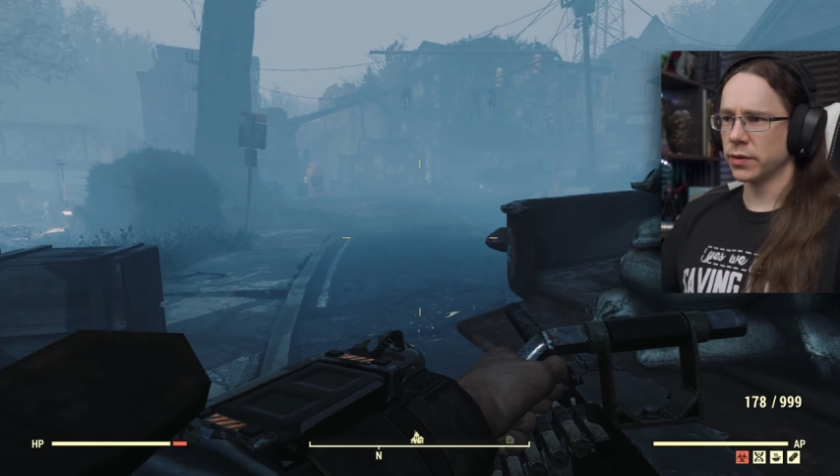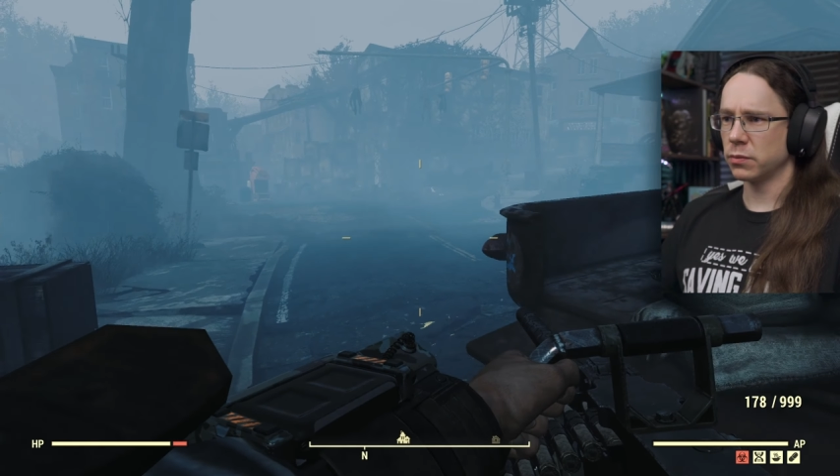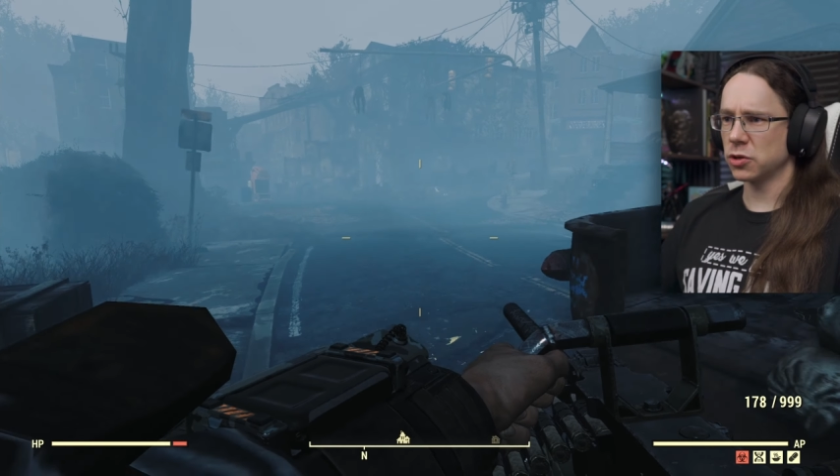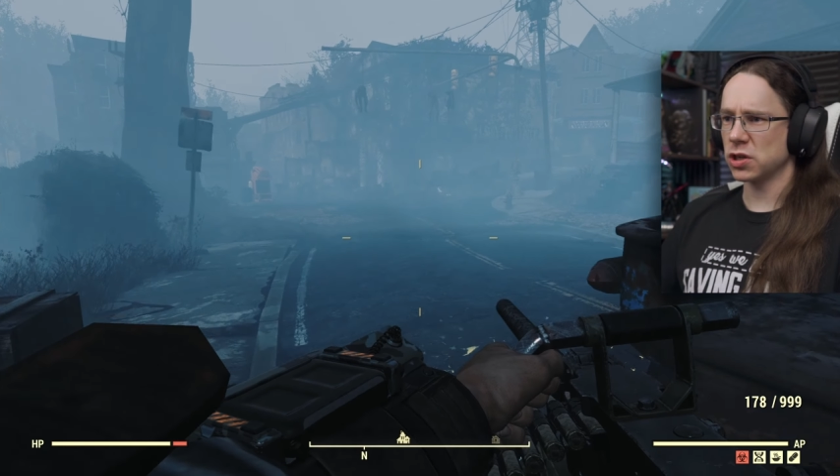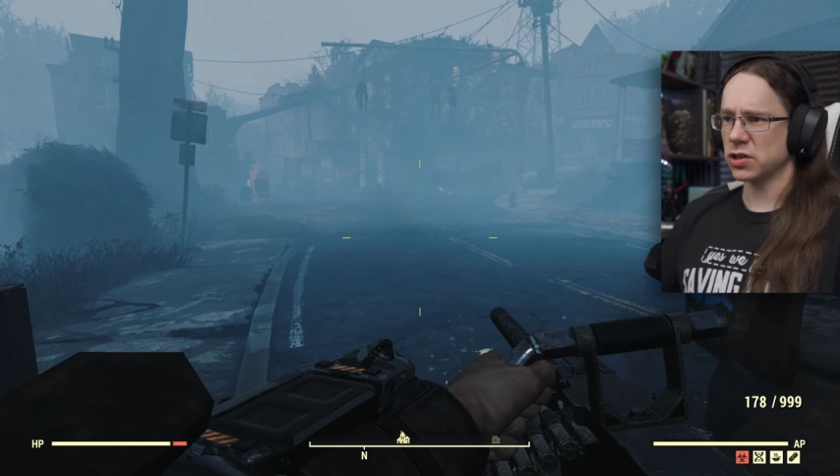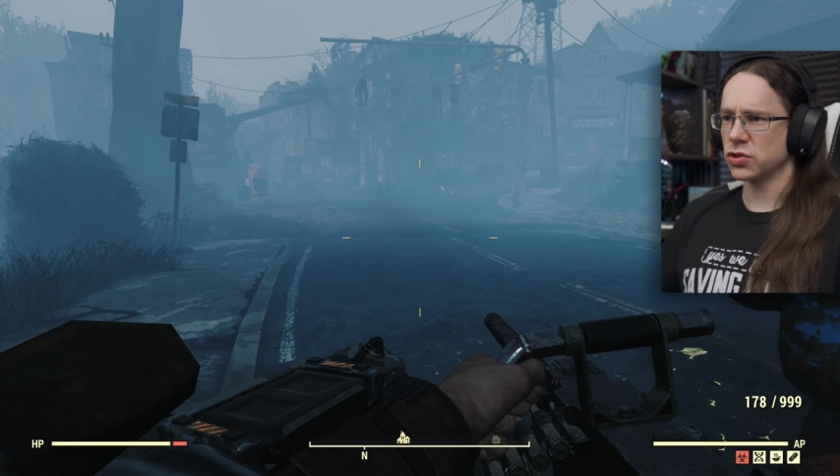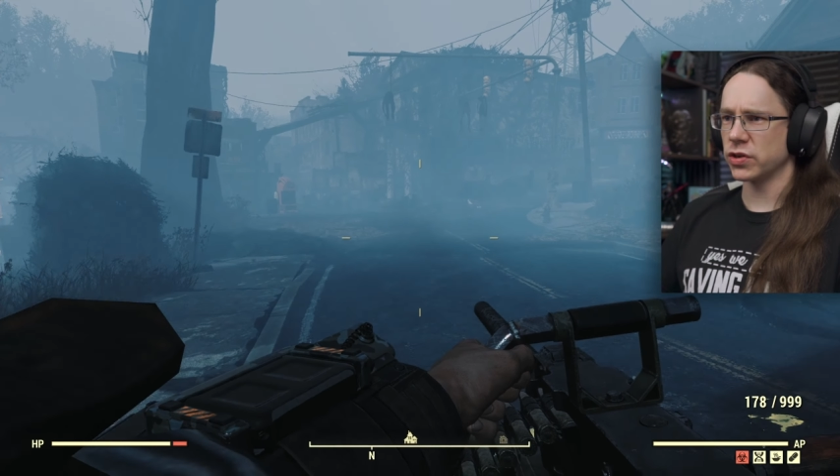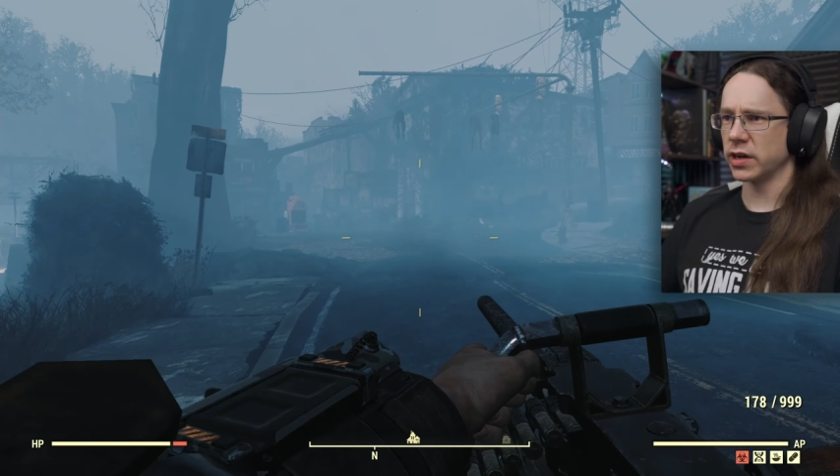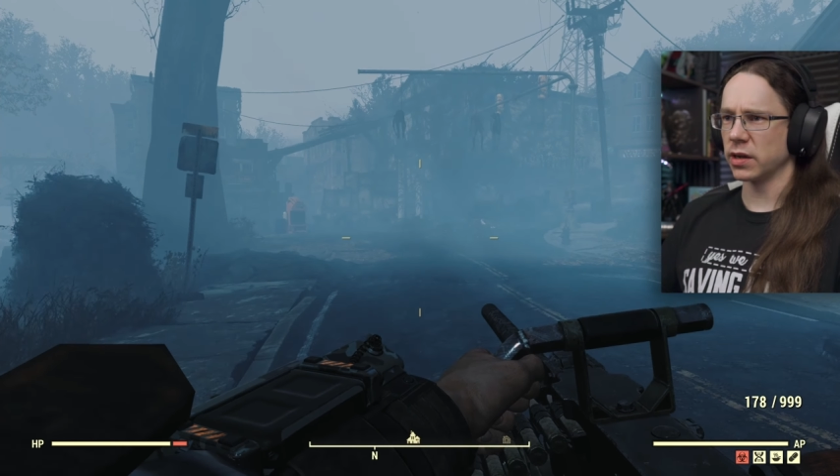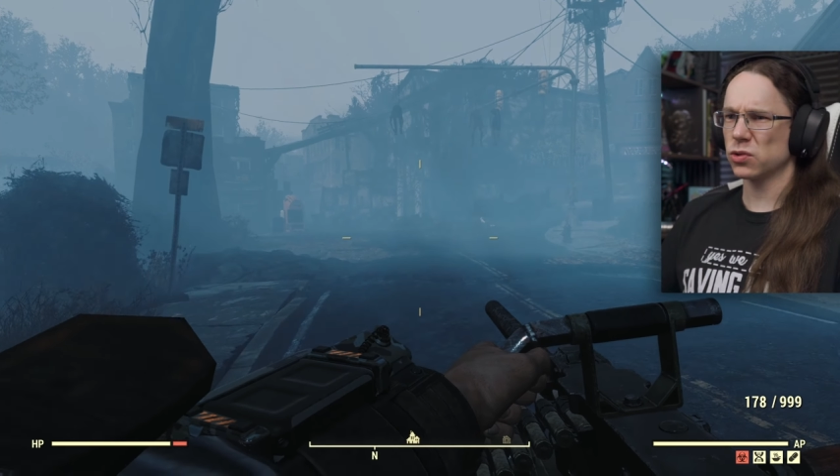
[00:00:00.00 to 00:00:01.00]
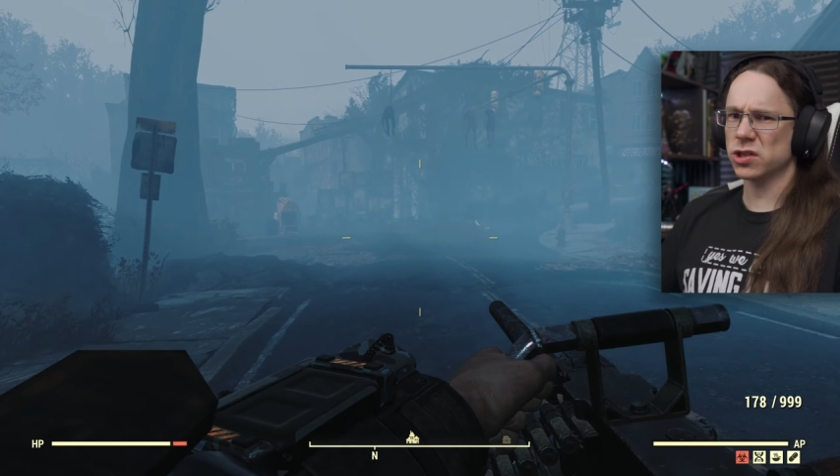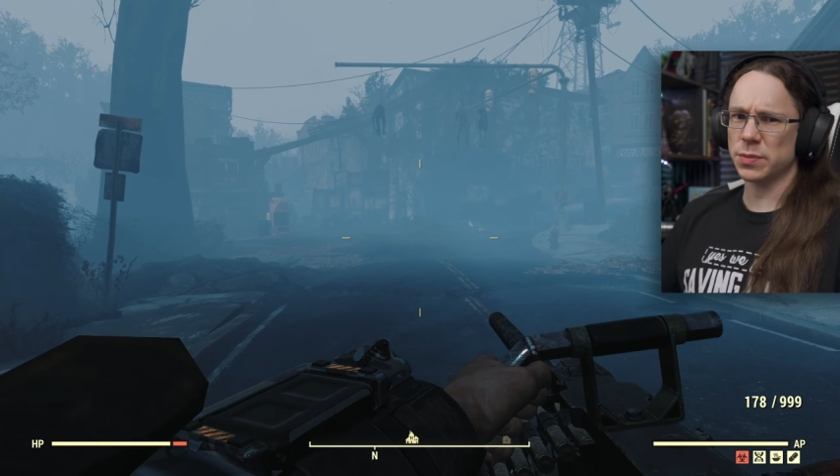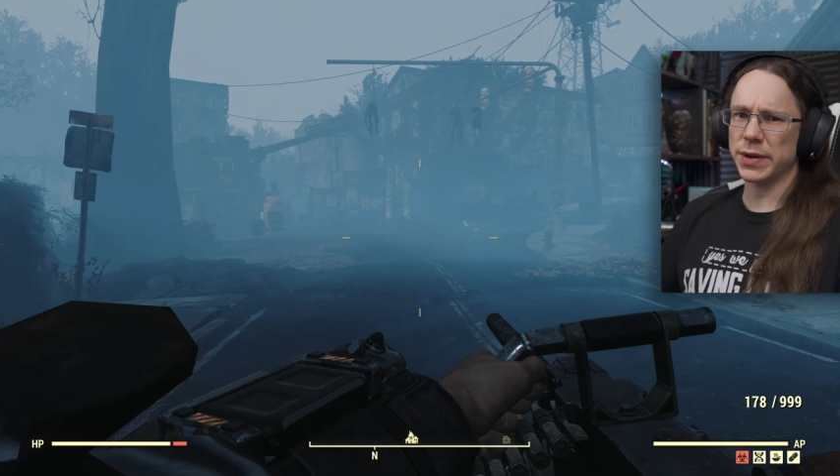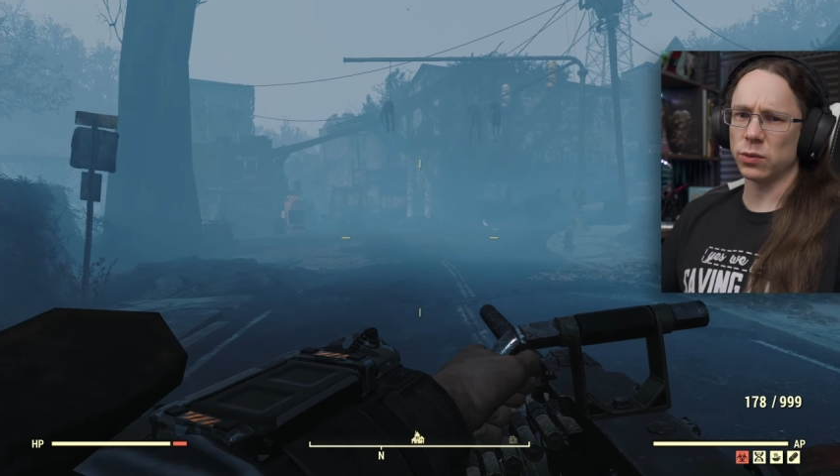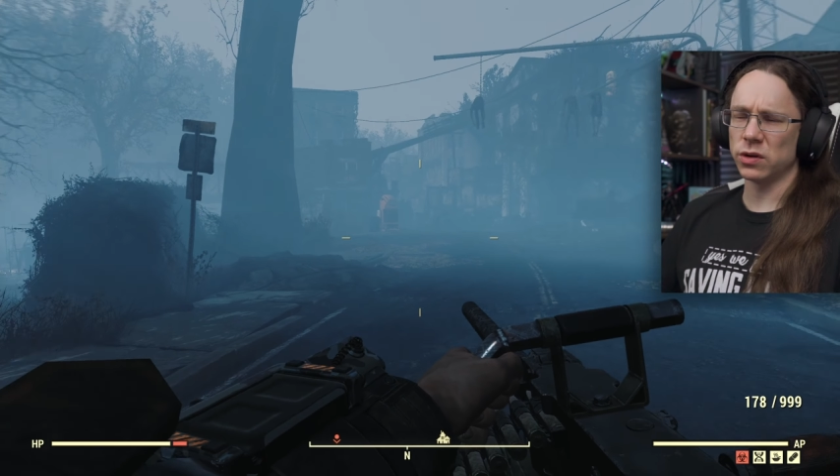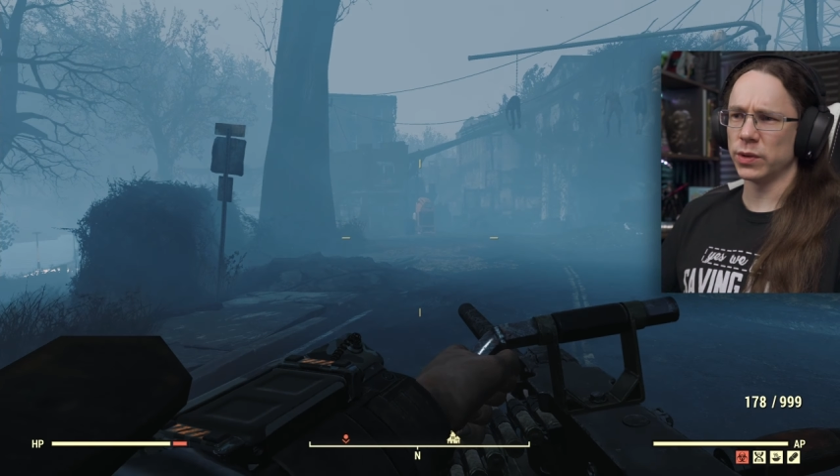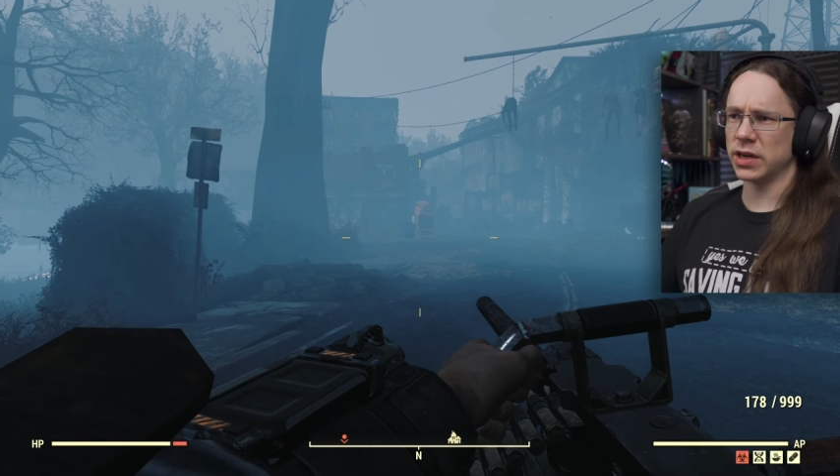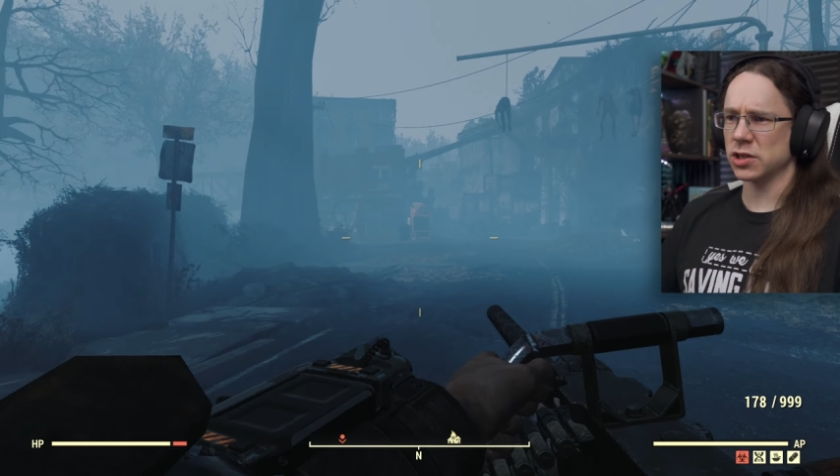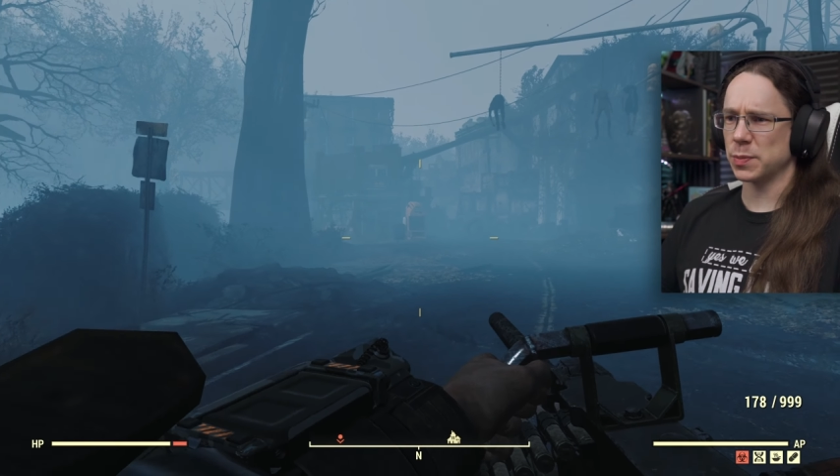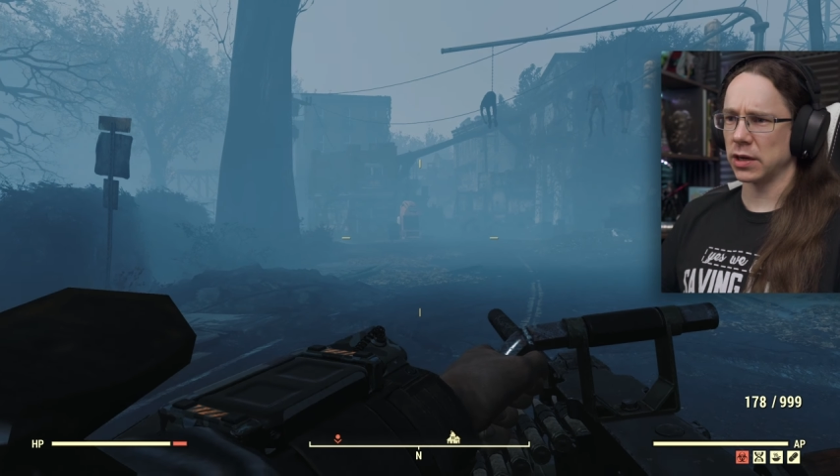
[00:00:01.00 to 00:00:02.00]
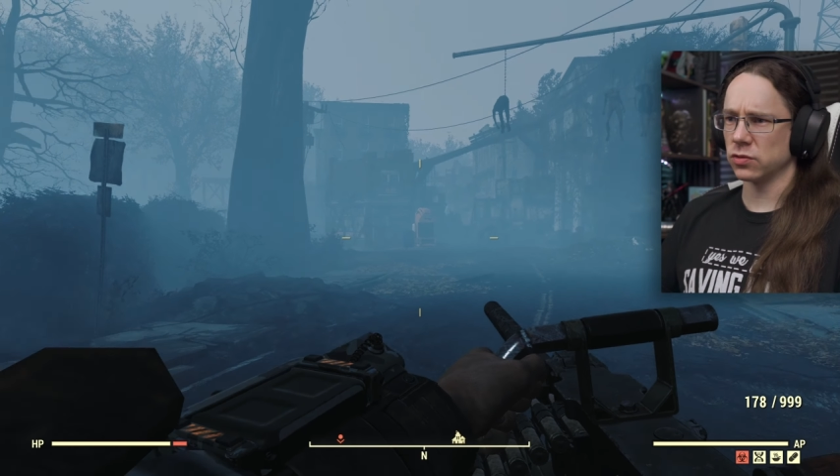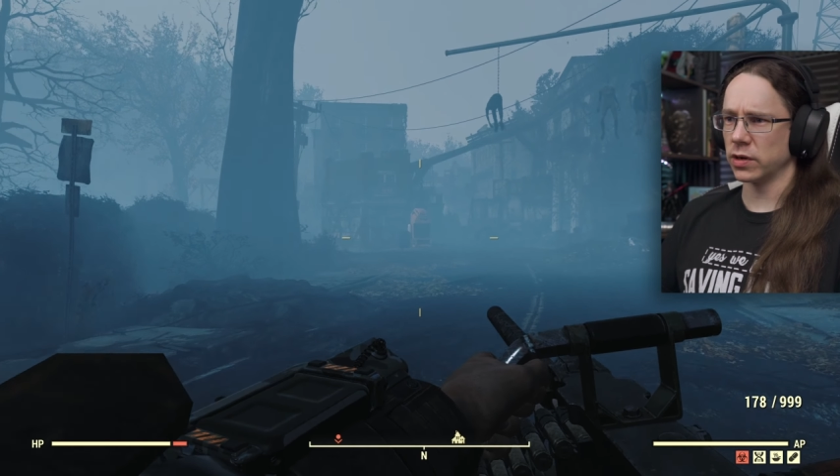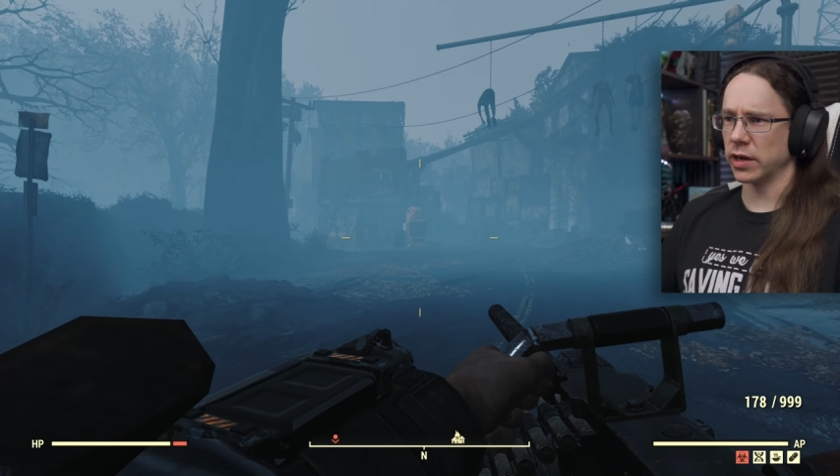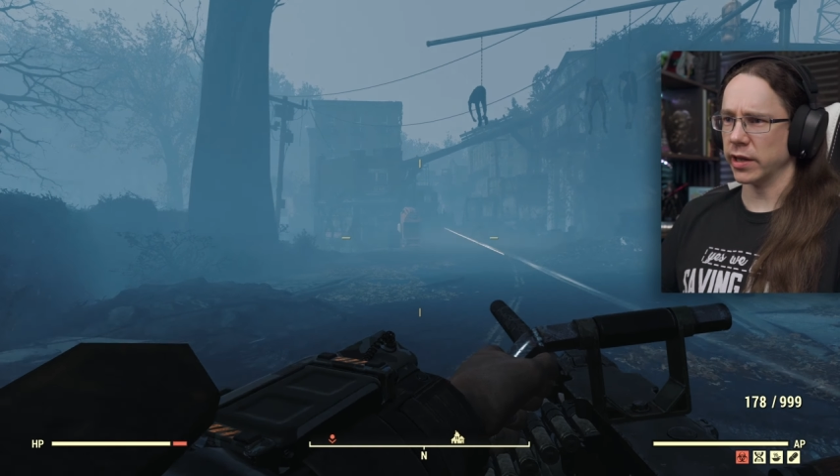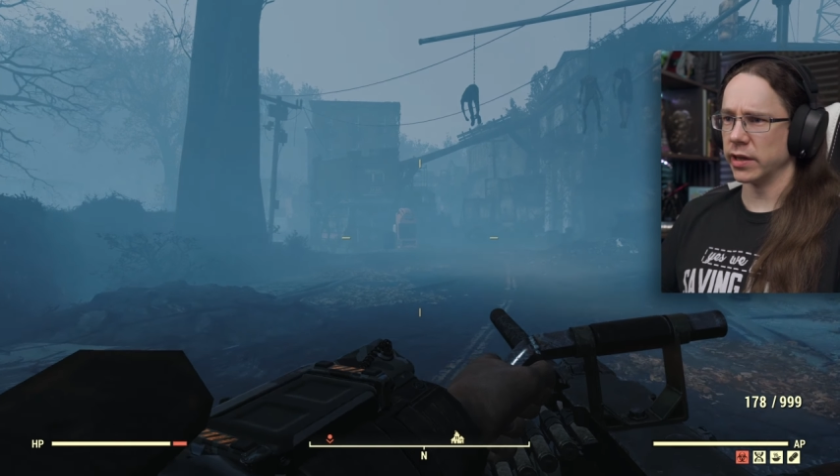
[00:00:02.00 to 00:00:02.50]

Much less threatening, which is about what we'd expect, really,